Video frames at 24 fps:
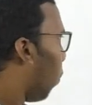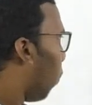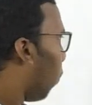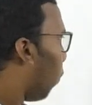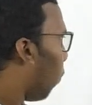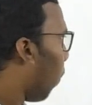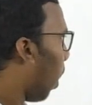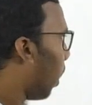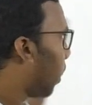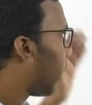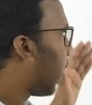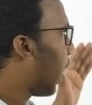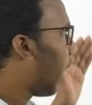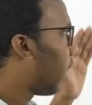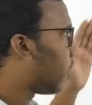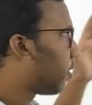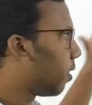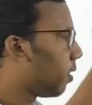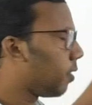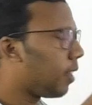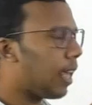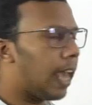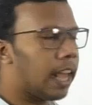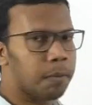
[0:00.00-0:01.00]
what
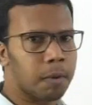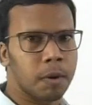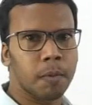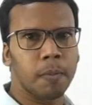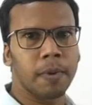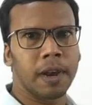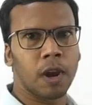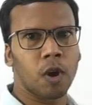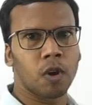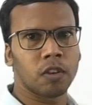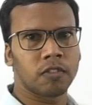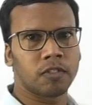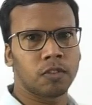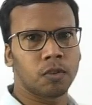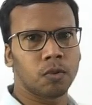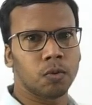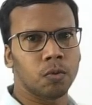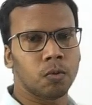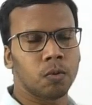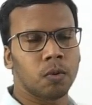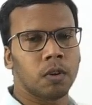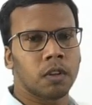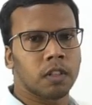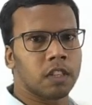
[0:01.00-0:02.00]
taxon the animal belongs
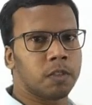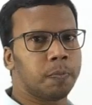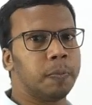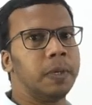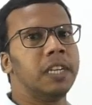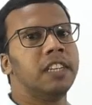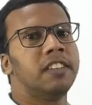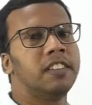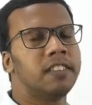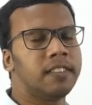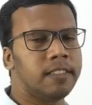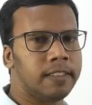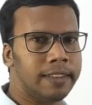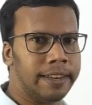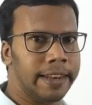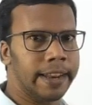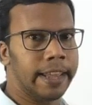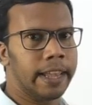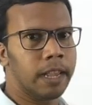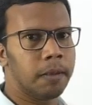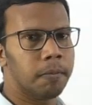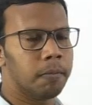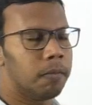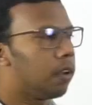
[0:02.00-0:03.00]
to, the species
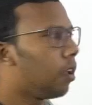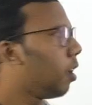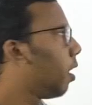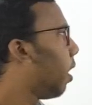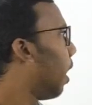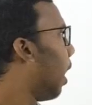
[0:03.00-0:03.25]
name,